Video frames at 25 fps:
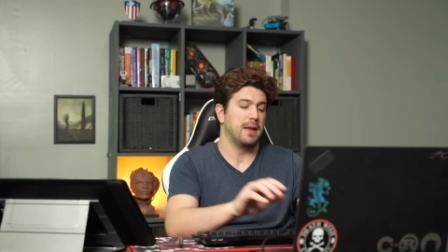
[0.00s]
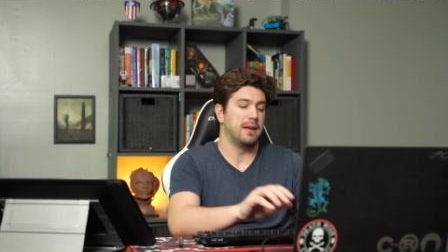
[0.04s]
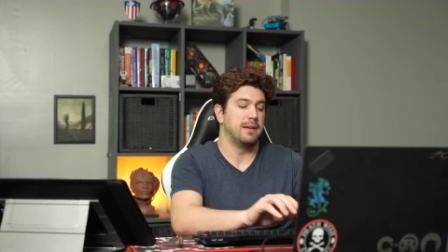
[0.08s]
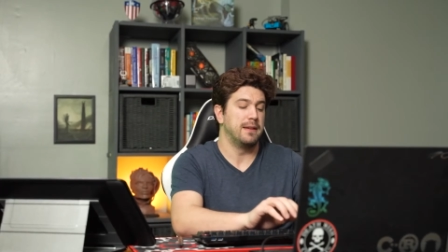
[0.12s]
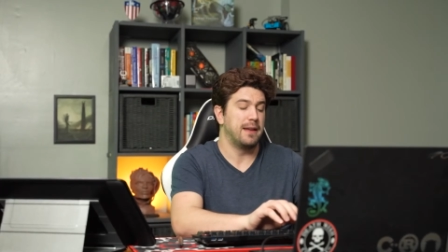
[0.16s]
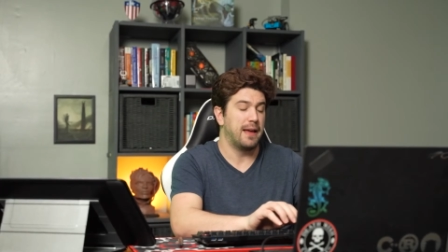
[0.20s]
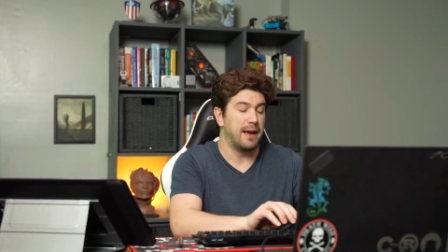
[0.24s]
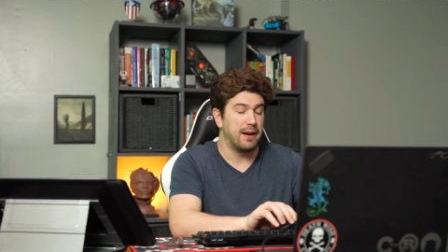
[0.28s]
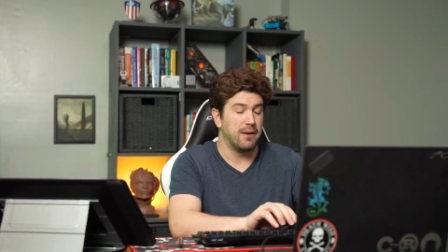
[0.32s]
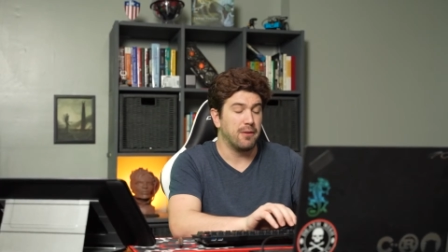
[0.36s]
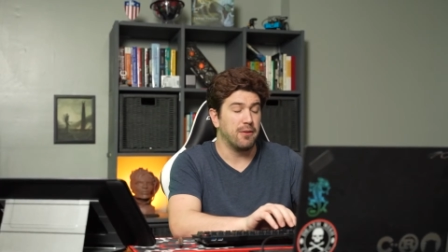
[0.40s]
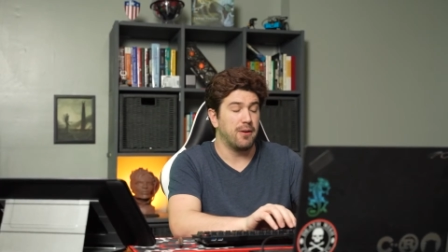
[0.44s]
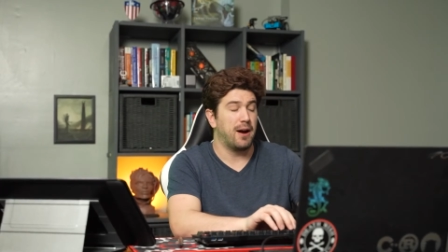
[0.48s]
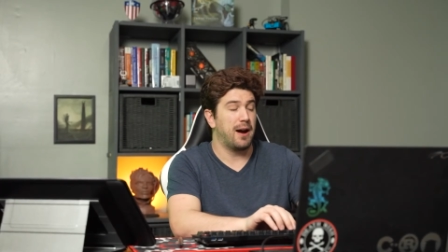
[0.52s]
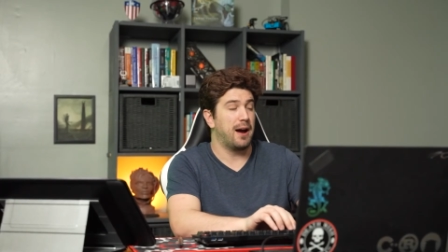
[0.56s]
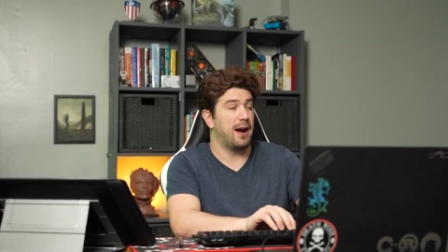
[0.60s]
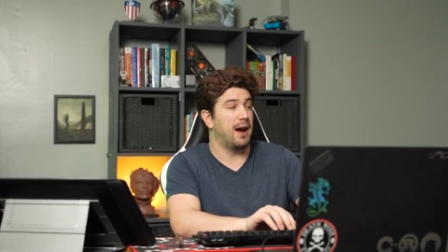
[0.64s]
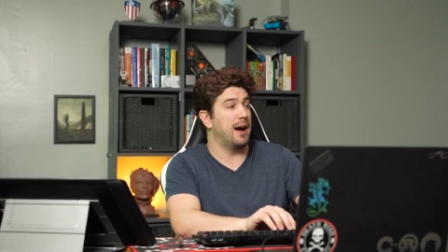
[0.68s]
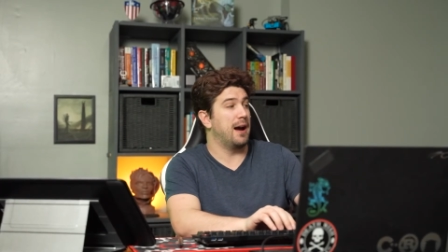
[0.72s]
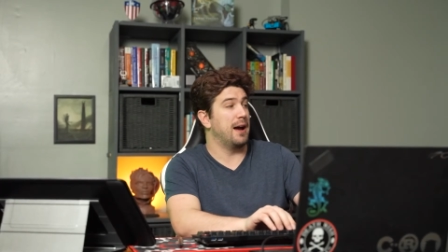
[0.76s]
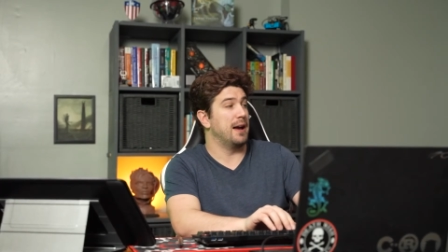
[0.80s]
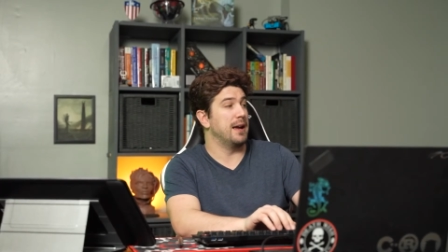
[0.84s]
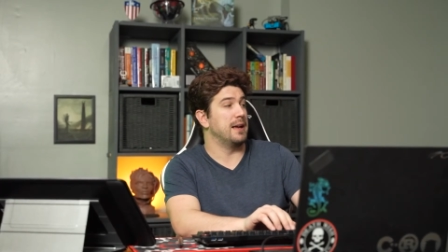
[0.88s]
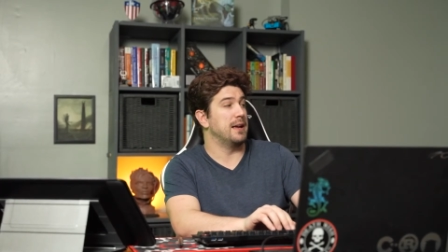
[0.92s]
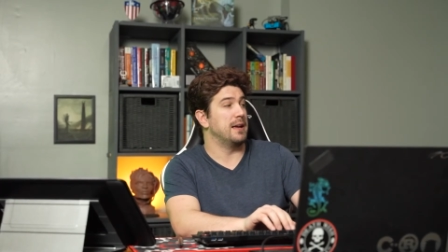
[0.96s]
Now
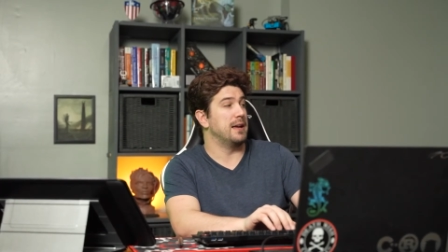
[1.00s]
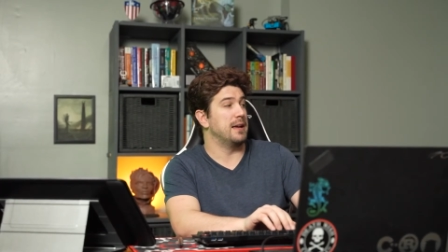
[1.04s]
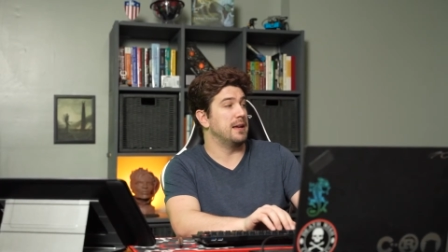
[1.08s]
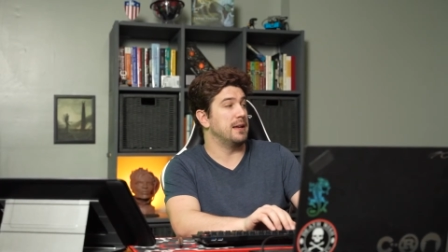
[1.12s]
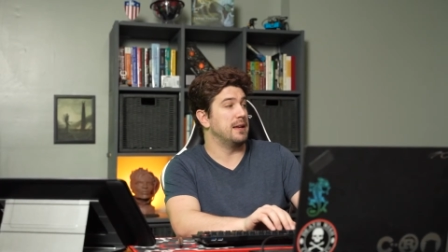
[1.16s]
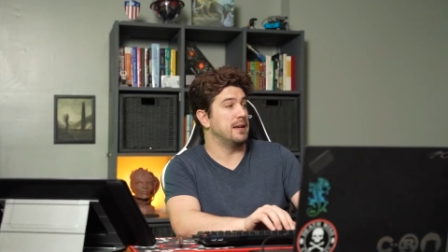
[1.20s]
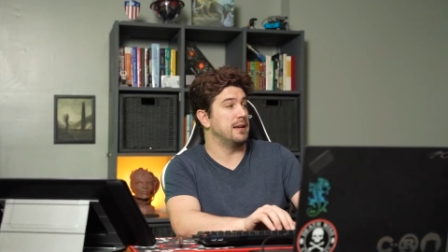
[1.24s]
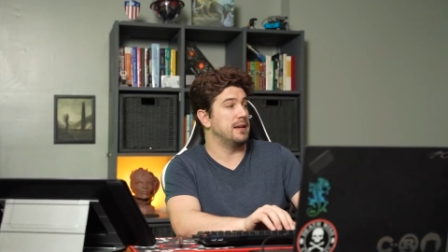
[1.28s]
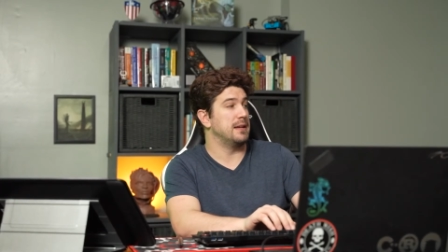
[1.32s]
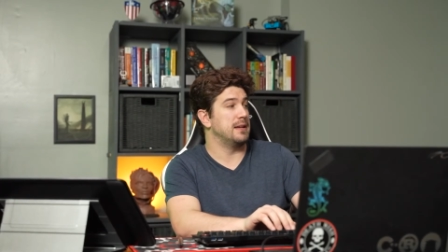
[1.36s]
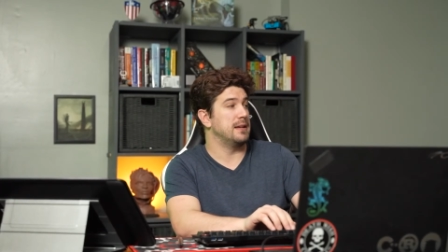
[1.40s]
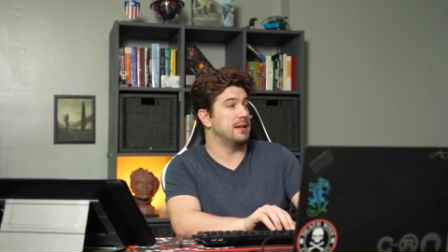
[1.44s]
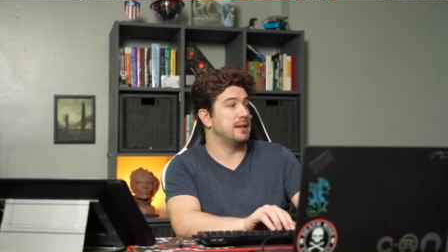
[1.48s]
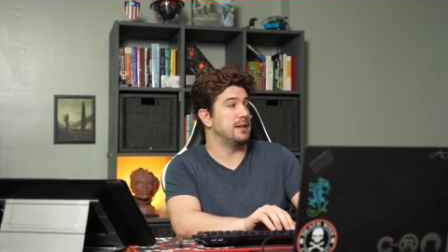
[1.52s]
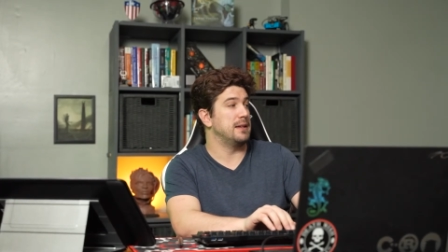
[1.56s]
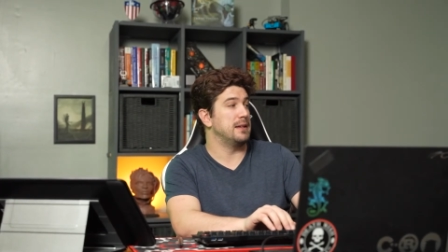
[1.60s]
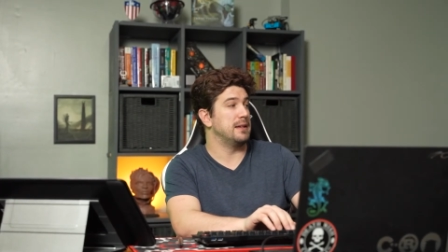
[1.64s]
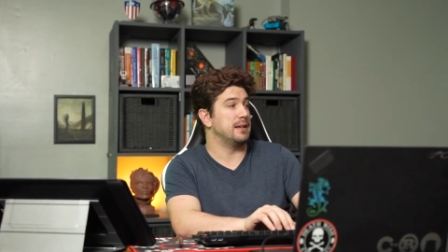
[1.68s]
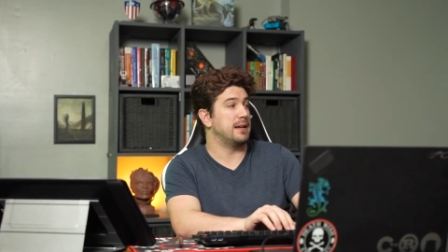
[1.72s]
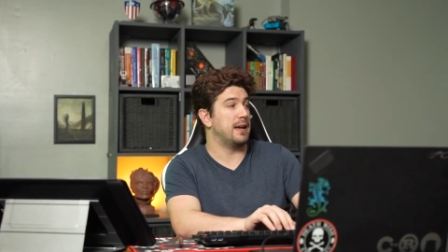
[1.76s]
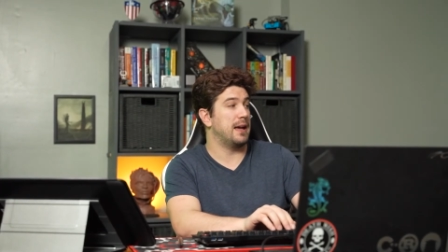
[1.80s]
I